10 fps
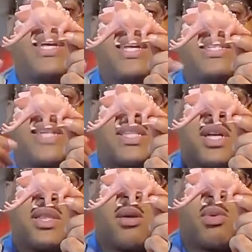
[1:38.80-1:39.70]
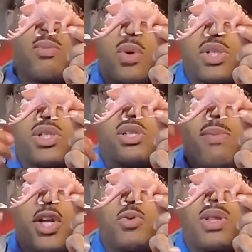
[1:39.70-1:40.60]
is they took the proportions and
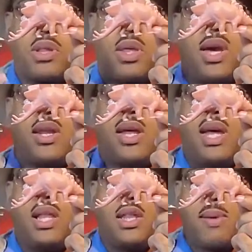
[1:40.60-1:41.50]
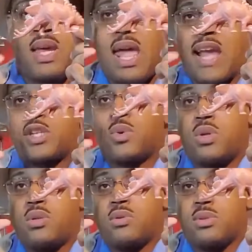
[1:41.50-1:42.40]
measurements and said, let's make an
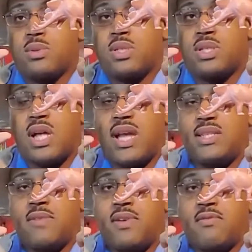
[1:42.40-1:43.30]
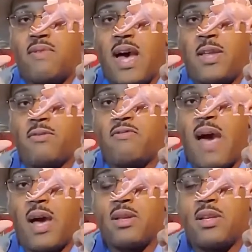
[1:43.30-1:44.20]
actual scientific value,
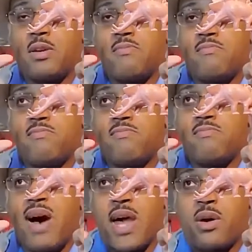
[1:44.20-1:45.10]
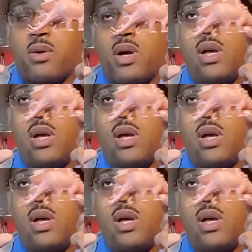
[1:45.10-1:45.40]
value, you know, model